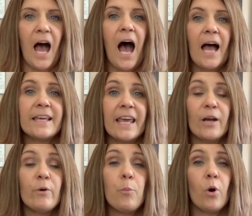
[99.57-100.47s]
I
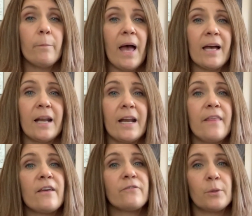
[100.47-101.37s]
can't report back on
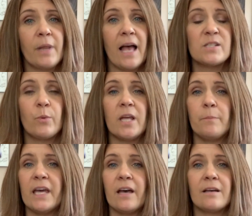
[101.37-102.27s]
anything from last week
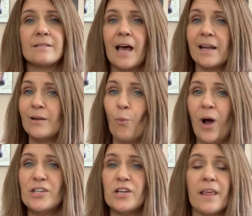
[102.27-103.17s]
because I didn't
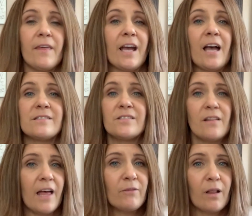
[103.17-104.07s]
watch anything. I still
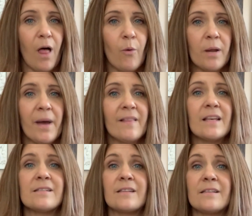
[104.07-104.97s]
have Glow on my
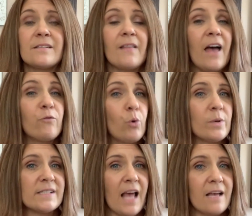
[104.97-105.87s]
list. I still have Woo
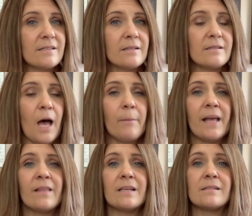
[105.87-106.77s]
Assassins on my
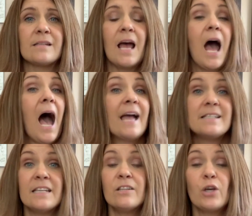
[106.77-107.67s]
list. I
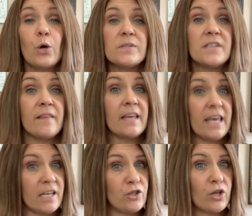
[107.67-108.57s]
didn't go see The
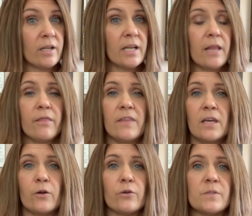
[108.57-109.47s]
Kitchen in
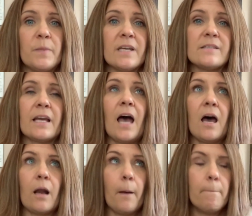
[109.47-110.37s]
theaters because it
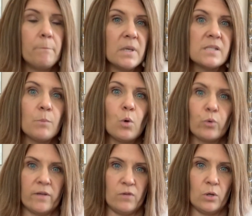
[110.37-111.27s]
got abysmal
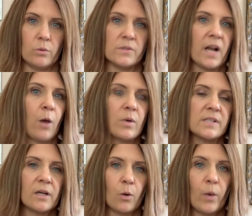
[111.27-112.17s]
reviews and I
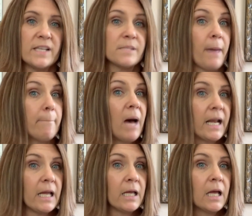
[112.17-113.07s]
wasn't going to waste my money.